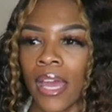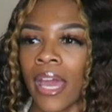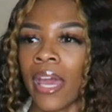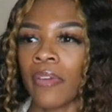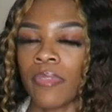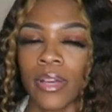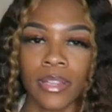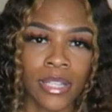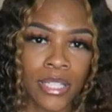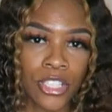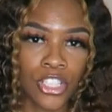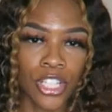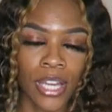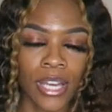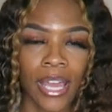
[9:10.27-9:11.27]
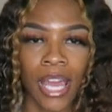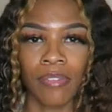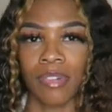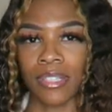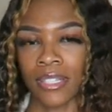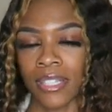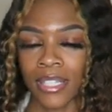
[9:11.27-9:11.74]
half out this check,
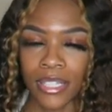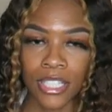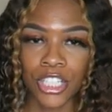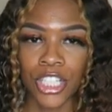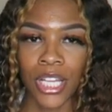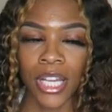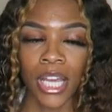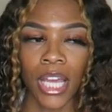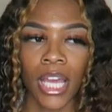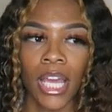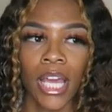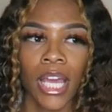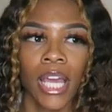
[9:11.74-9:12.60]
half out the other check,